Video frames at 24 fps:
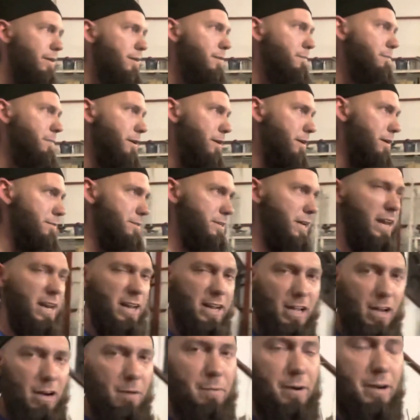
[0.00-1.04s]
But I was kind of
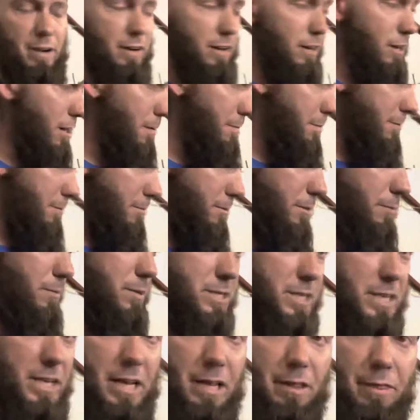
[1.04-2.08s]
gumming it up and it really
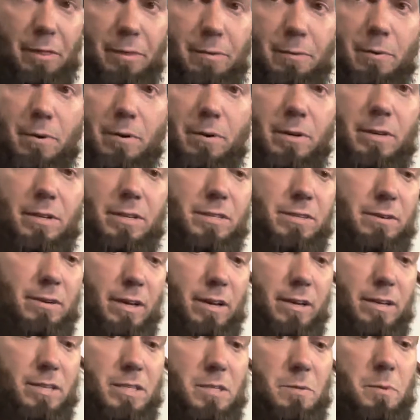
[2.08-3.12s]
wasn't eating through it, so I
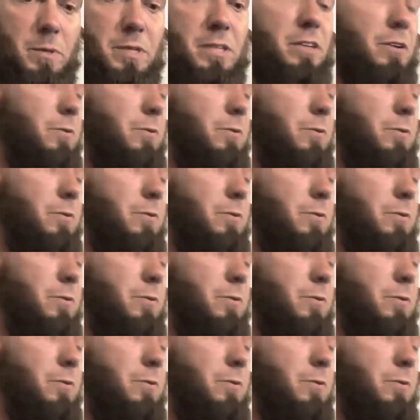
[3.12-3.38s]
ended up switching to